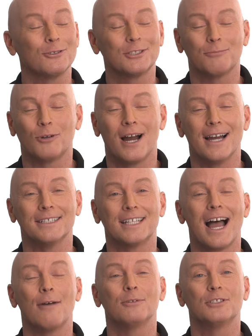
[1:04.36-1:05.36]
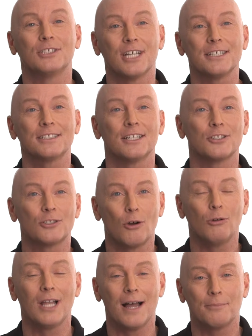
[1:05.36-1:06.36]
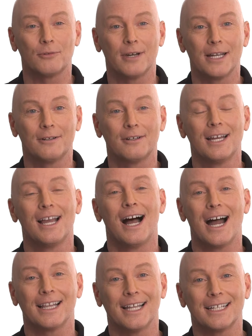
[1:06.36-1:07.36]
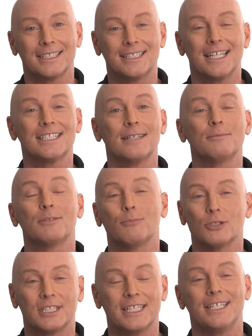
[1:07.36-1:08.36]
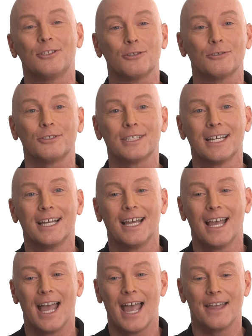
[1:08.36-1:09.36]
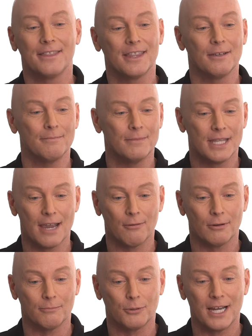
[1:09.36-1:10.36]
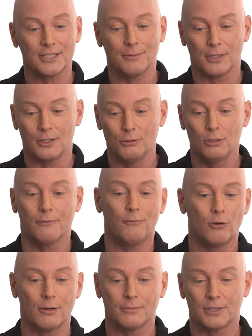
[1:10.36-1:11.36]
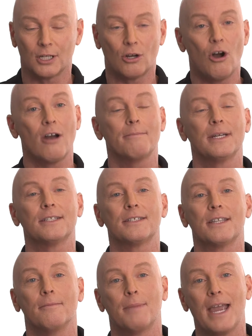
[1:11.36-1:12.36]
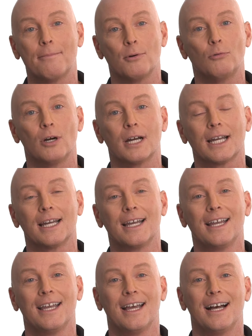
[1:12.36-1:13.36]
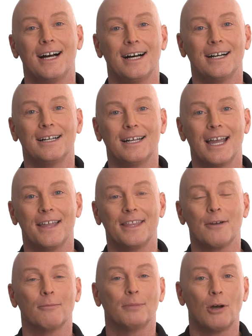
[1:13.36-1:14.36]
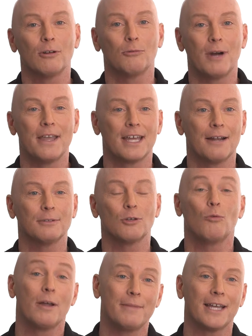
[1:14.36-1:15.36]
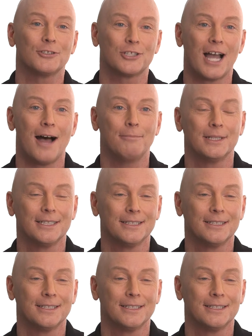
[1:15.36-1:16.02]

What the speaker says: surprised. I was just a sole operator. I had like systems, procedures, and they were impressed with the uniforms, the carpets, the paperwork, and they were blown away that I was a one-man shop.